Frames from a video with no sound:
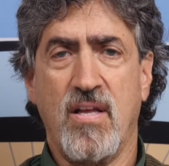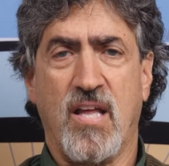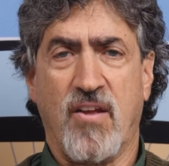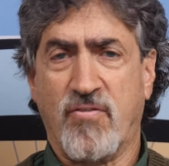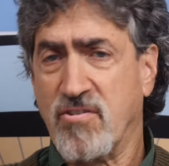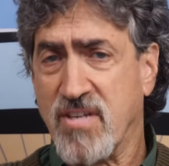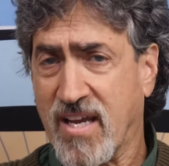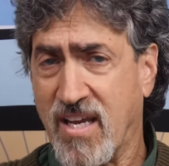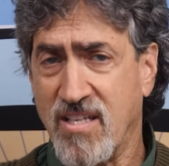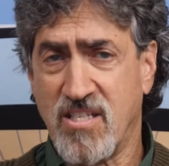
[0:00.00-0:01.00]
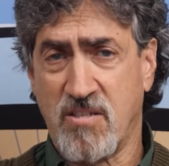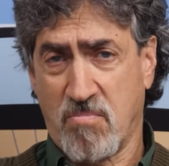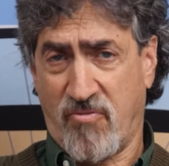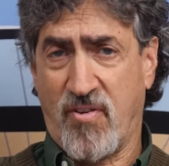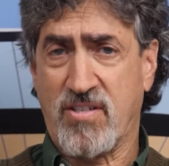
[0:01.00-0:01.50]
After decades as a
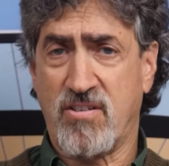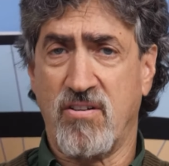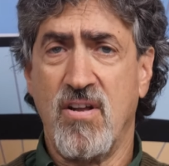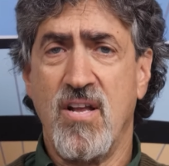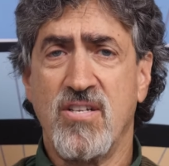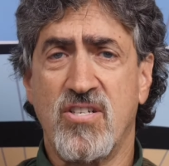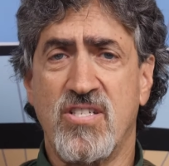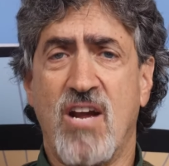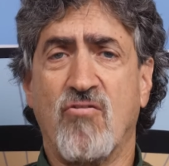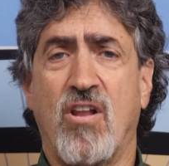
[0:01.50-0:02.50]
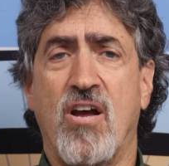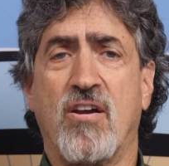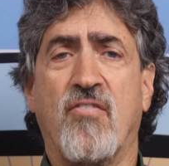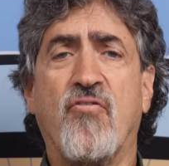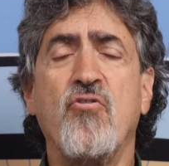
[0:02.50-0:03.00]
professor, she's now
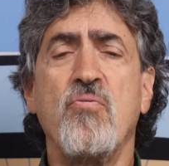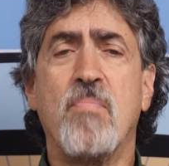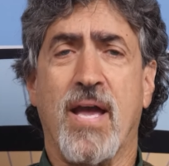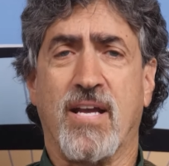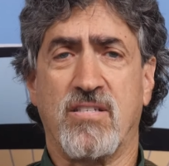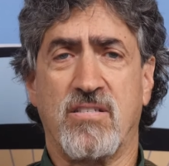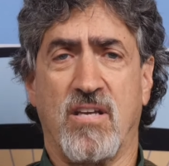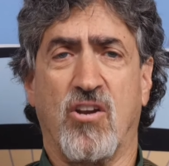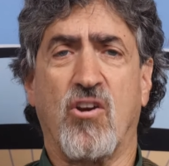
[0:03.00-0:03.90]
relying on food banks and